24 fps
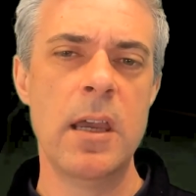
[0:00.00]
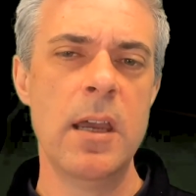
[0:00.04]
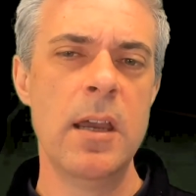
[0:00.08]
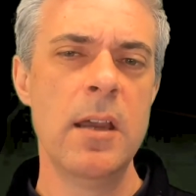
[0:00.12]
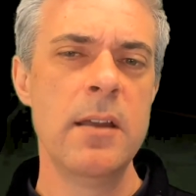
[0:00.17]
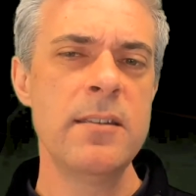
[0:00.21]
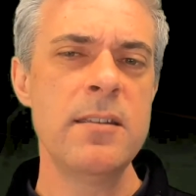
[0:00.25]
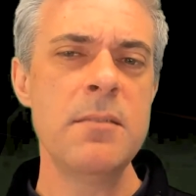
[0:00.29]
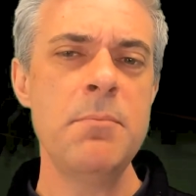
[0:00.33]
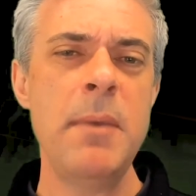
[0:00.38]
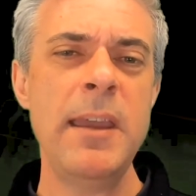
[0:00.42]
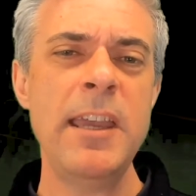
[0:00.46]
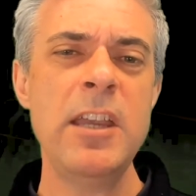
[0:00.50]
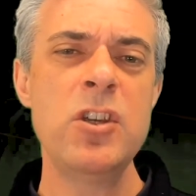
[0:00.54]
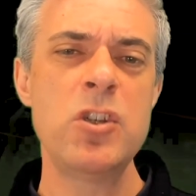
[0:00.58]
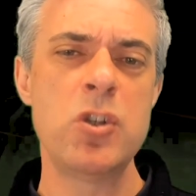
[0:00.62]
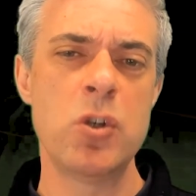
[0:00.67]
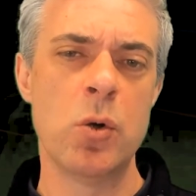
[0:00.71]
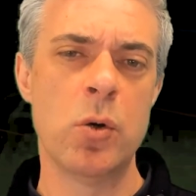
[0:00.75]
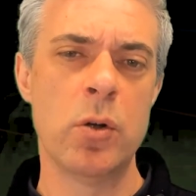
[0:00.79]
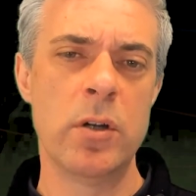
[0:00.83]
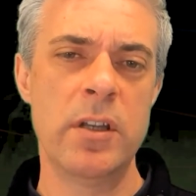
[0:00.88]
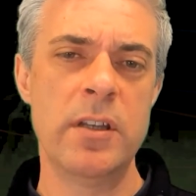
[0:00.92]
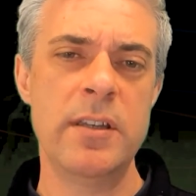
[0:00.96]
to make
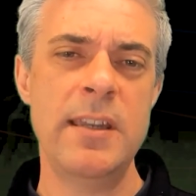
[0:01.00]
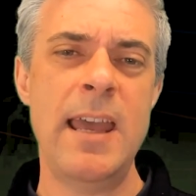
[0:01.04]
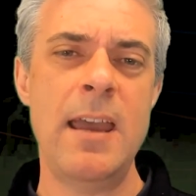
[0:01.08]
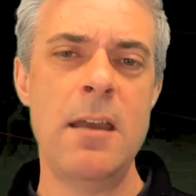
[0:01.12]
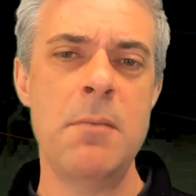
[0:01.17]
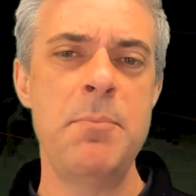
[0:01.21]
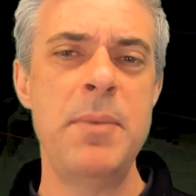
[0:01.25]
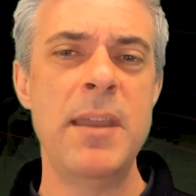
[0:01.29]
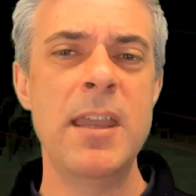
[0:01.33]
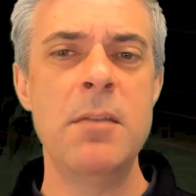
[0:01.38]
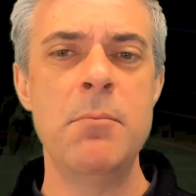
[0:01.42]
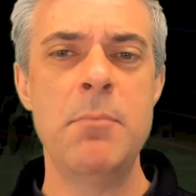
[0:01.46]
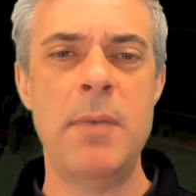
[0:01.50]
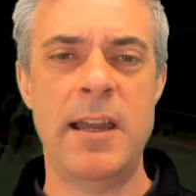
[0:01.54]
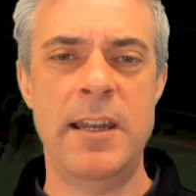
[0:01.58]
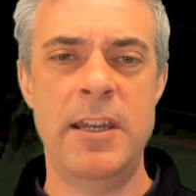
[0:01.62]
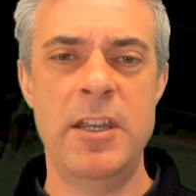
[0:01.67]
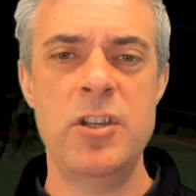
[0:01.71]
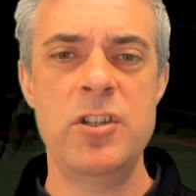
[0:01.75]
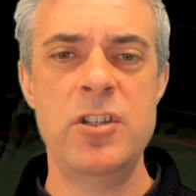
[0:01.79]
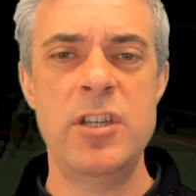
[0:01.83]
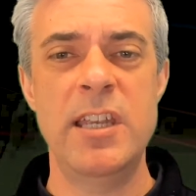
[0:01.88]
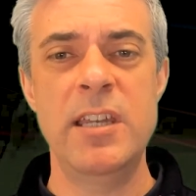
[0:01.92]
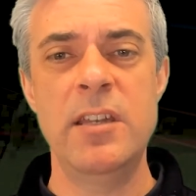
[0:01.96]
sure that they are being
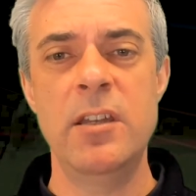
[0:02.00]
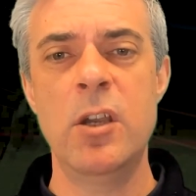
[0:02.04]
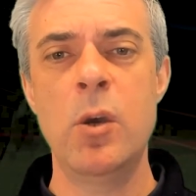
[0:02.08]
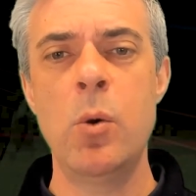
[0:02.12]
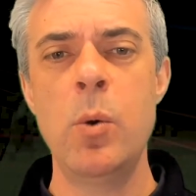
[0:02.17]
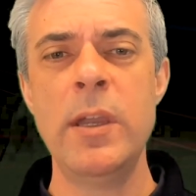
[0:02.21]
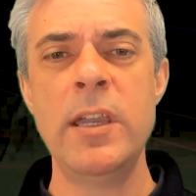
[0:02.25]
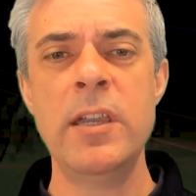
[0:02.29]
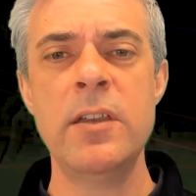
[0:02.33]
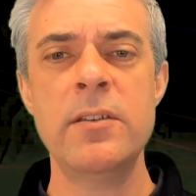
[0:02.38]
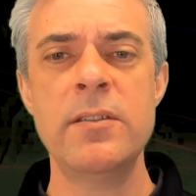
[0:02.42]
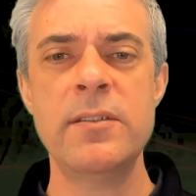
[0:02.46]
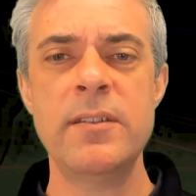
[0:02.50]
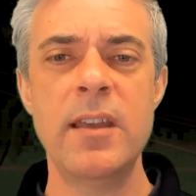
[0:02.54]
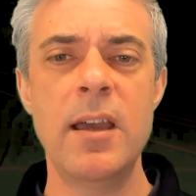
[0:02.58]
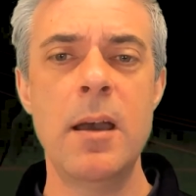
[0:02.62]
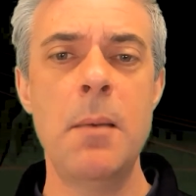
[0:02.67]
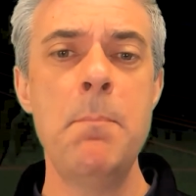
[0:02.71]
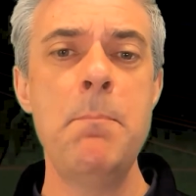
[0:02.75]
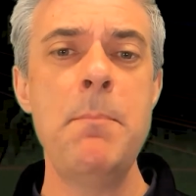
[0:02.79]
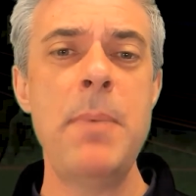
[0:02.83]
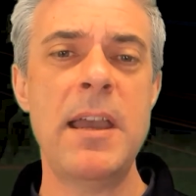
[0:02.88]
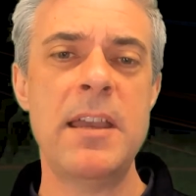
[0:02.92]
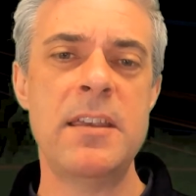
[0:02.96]
managed in the quickest
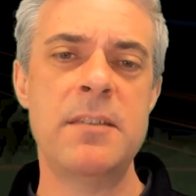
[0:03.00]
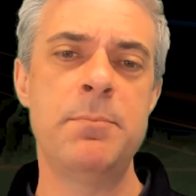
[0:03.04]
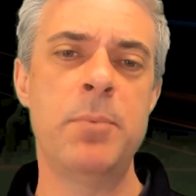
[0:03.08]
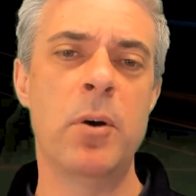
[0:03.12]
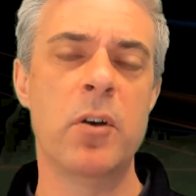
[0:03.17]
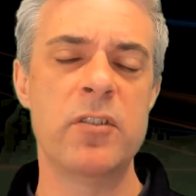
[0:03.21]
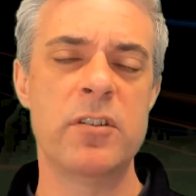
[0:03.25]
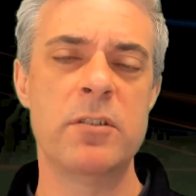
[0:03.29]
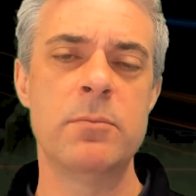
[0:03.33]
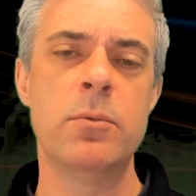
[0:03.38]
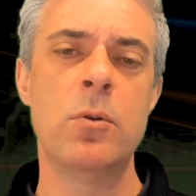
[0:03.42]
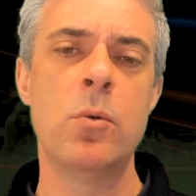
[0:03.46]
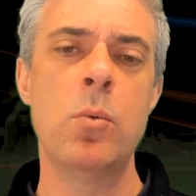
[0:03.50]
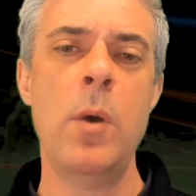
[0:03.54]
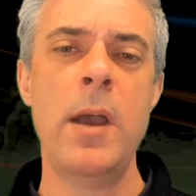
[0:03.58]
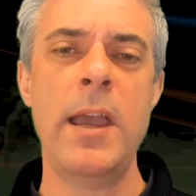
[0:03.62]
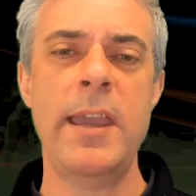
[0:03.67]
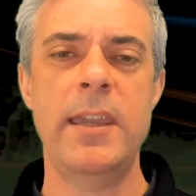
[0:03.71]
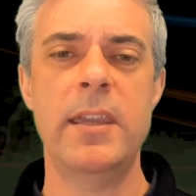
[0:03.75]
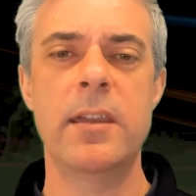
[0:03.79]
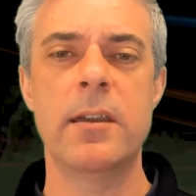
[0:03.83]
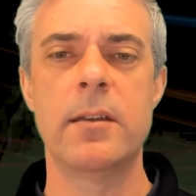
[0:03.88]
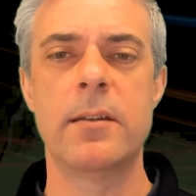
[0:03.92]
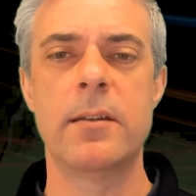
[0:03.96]
and best possible way.